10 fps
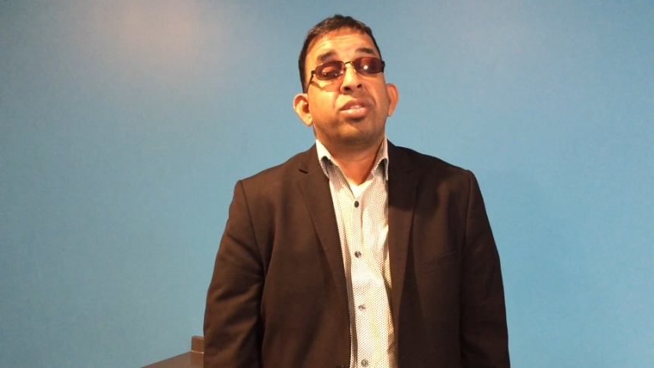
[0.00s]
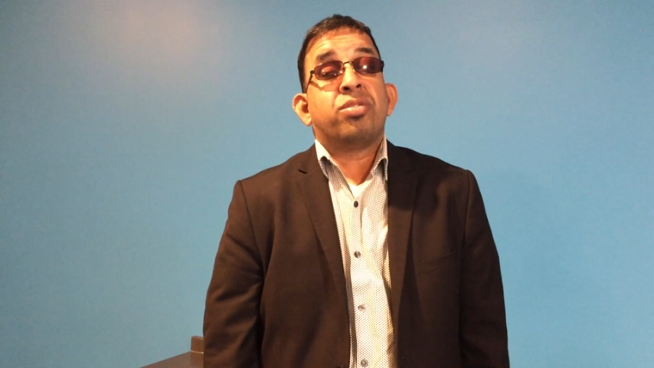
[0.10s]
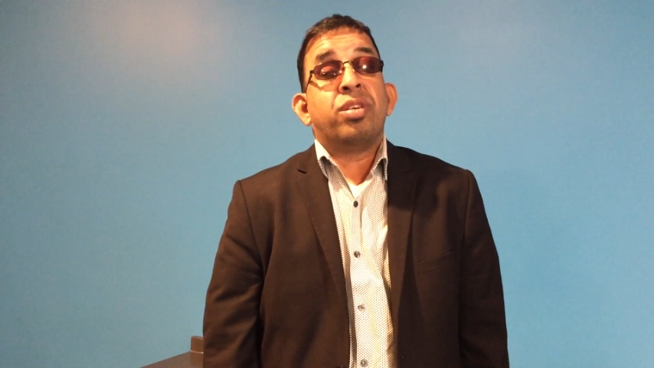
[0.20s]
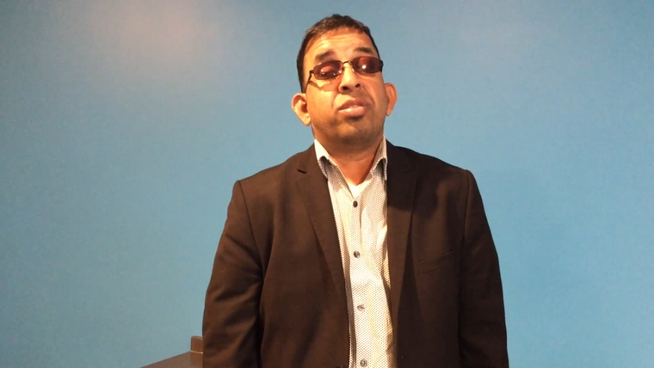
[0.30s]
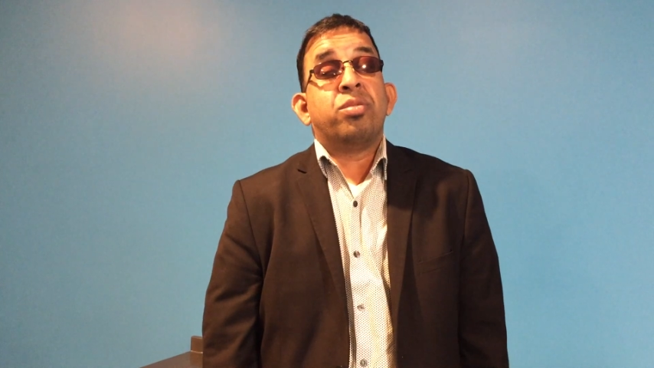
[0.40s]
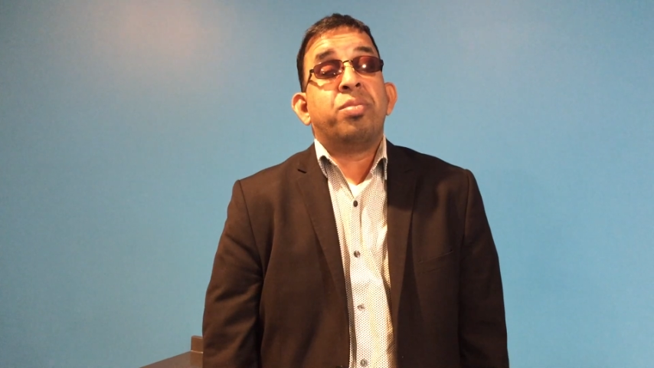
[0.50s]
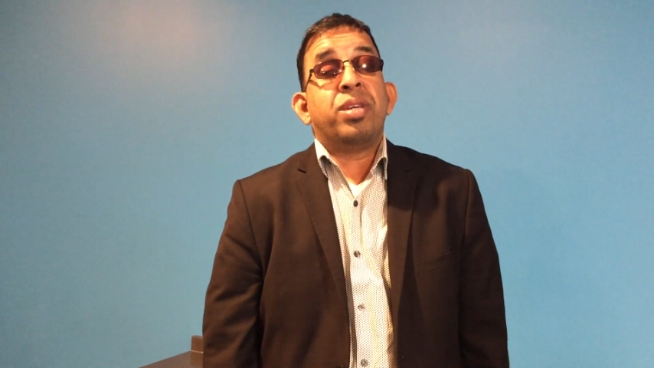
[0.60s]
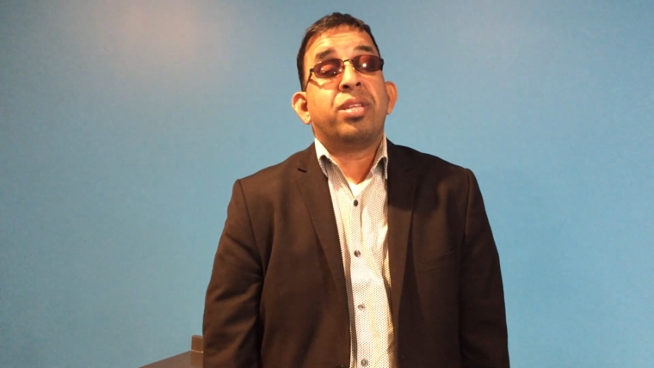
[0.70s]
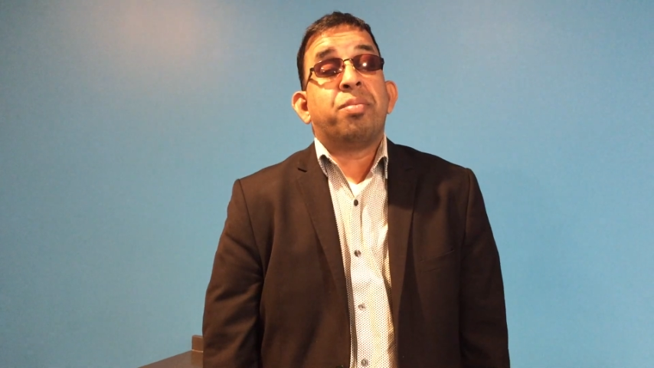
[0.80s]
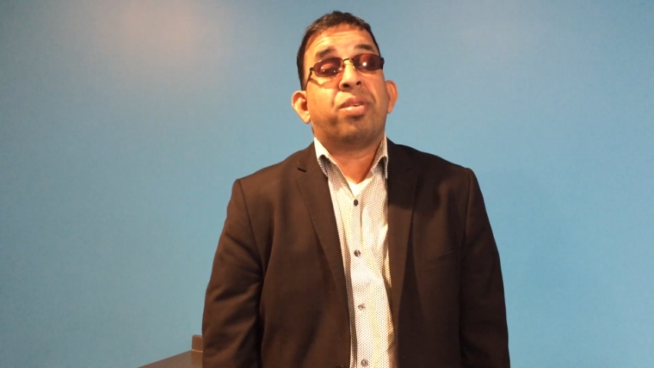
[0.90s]
try to
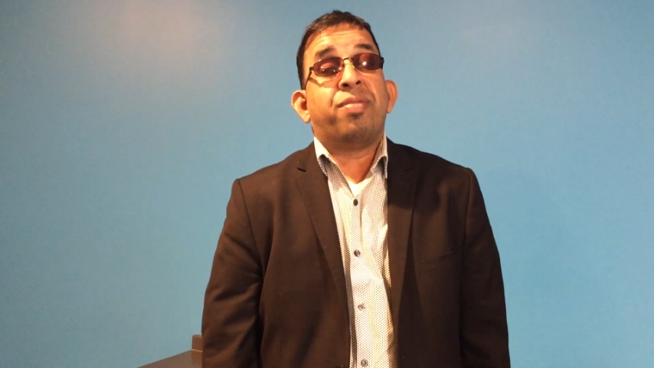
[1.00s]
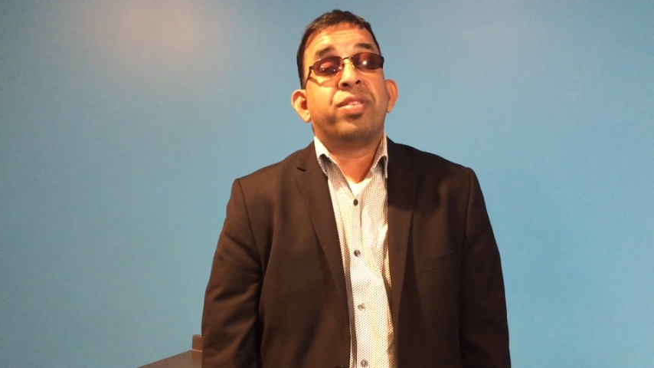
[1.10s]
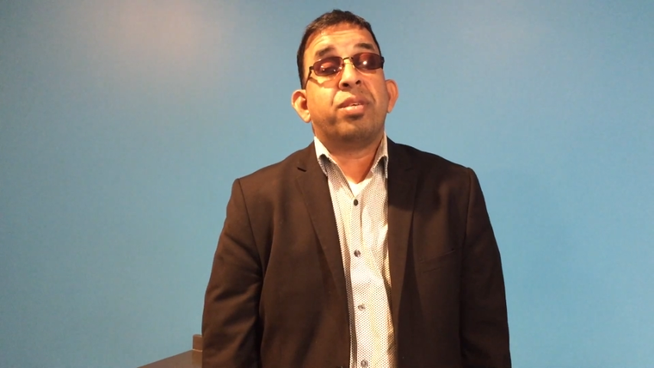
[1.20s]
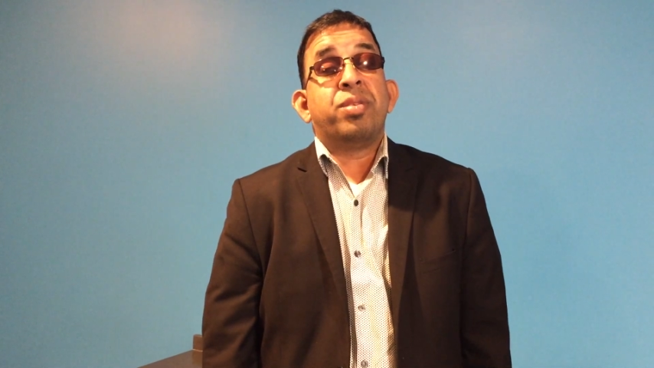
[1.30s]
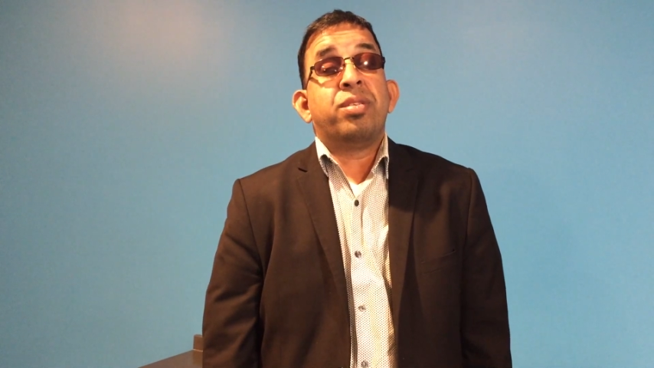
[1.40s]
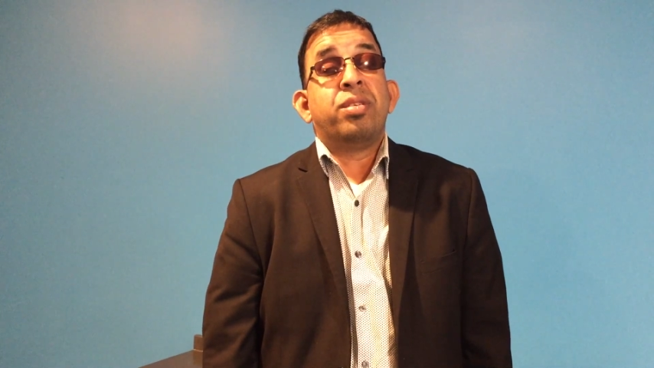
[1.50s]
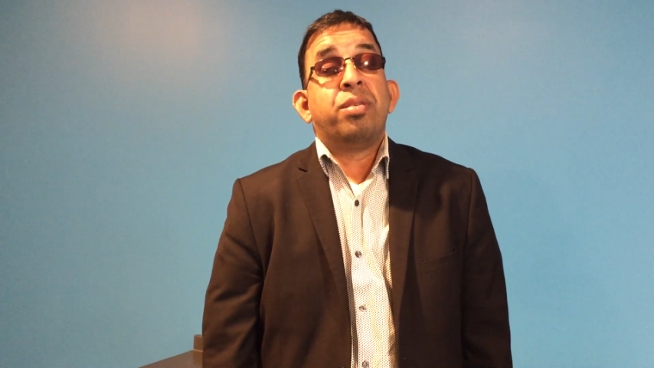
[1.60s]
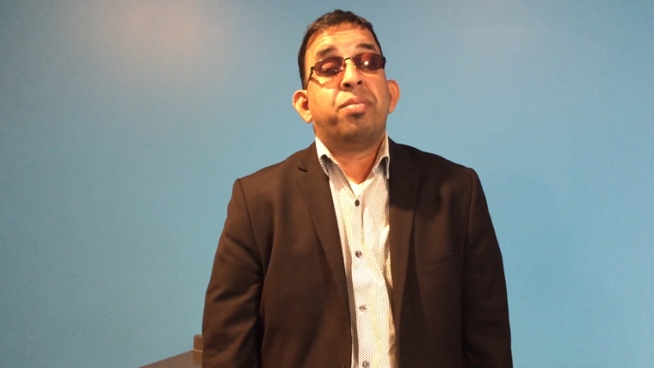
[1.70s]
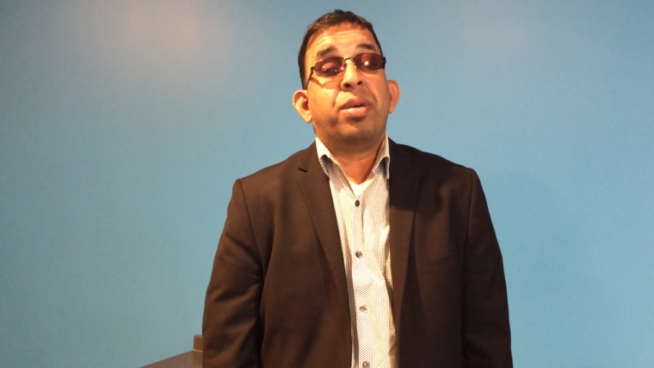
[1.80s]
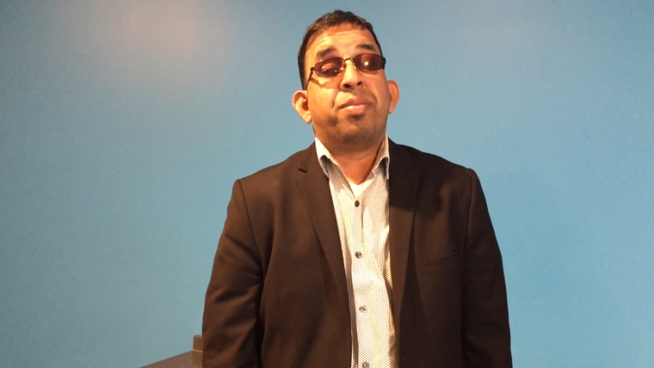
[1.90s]
make them profitable
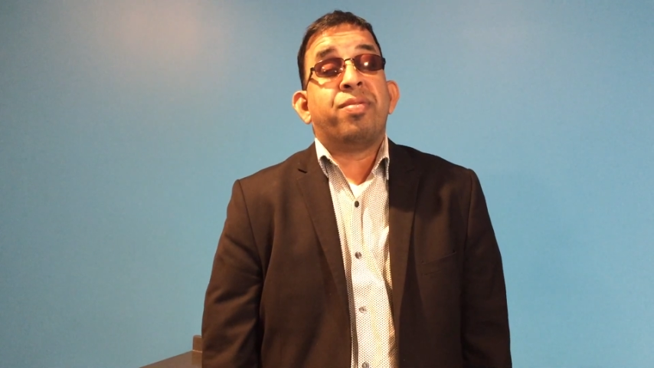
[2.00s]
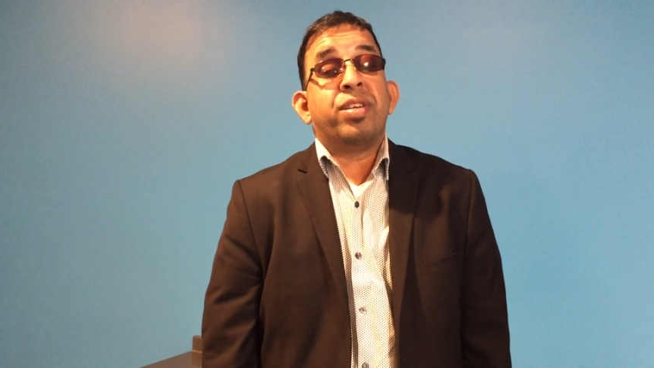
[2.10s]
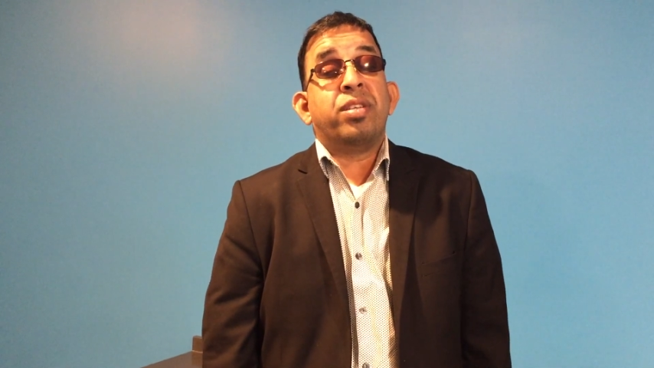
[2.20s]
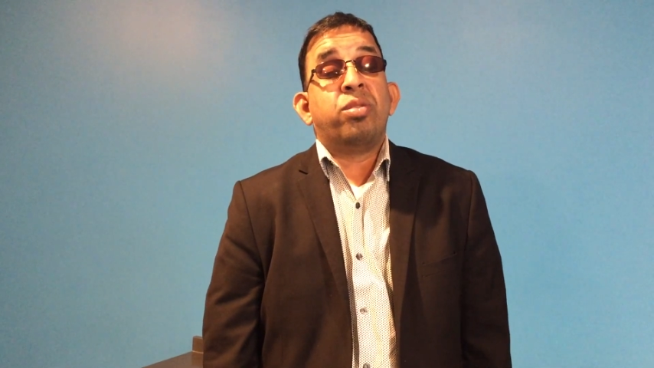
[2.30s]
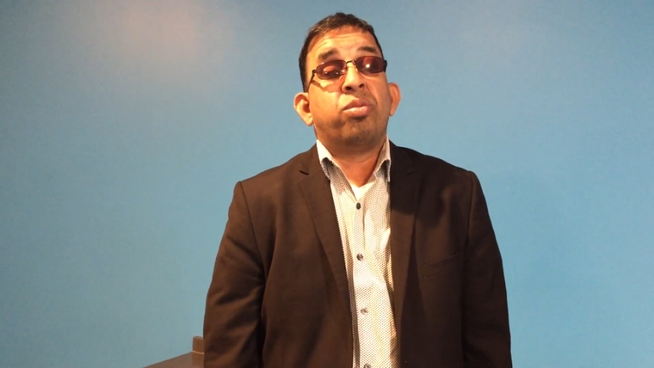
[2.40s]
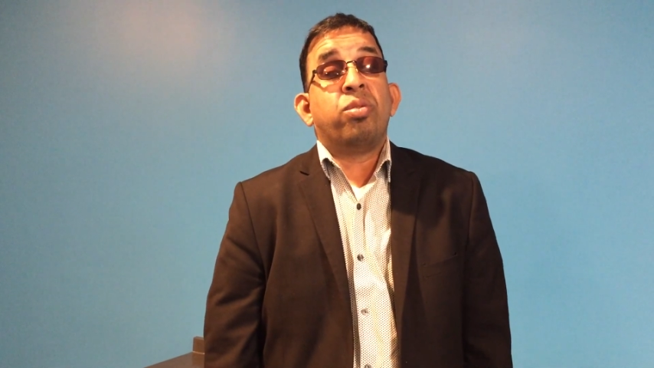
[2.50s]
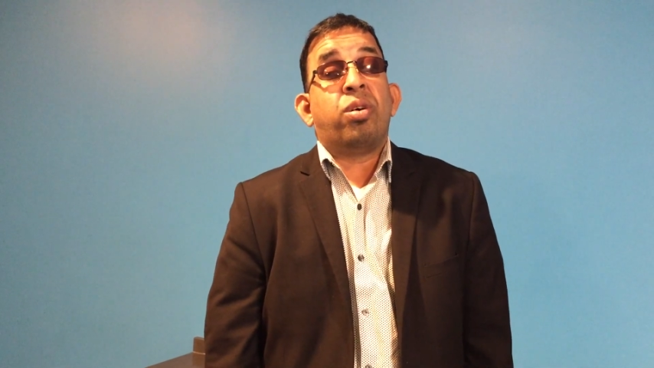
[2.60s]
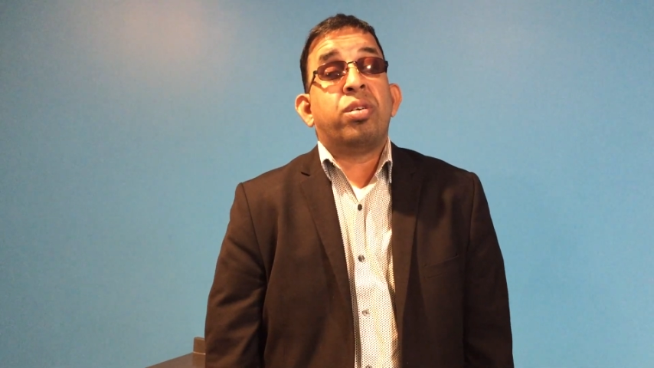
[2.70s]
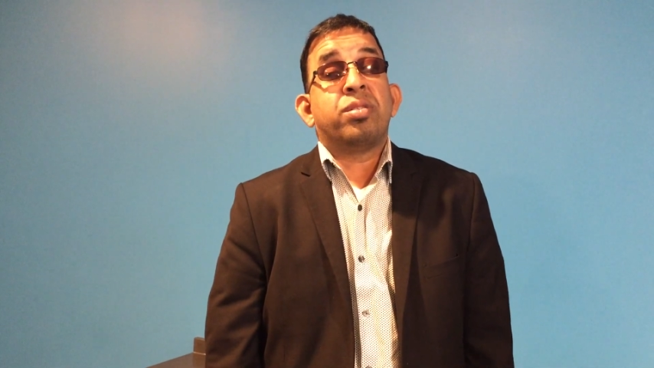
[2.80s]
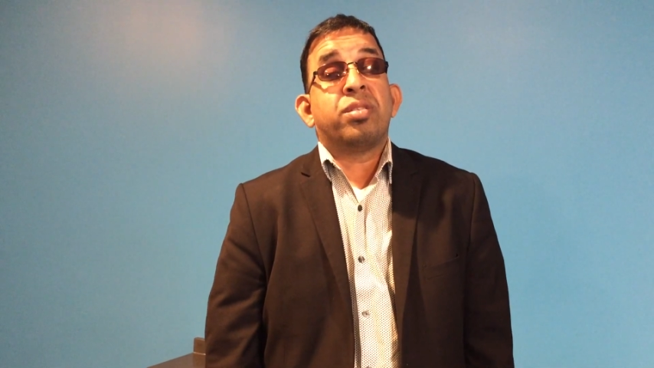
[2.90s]
by providing
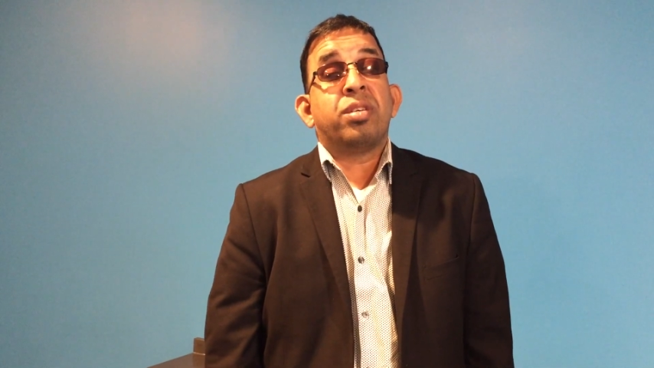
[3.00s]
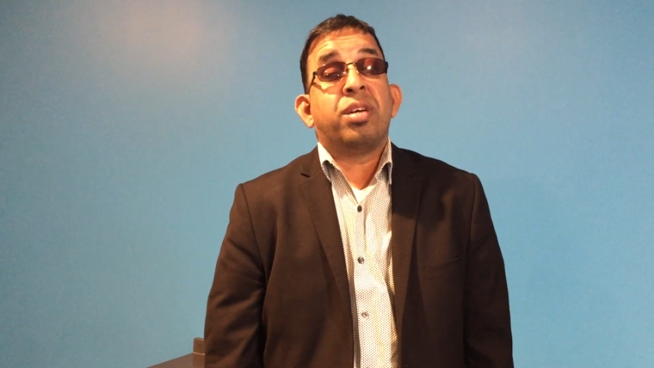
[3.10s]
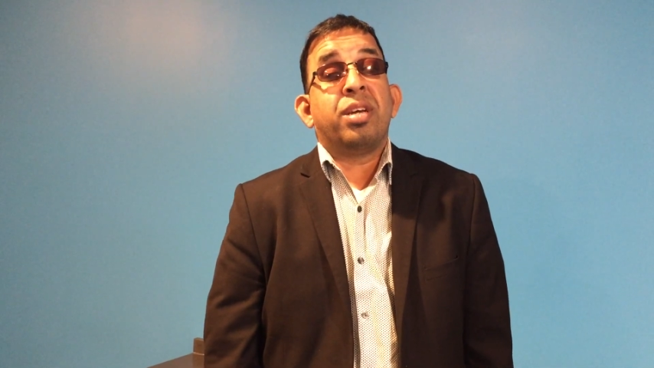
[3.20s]
low-cost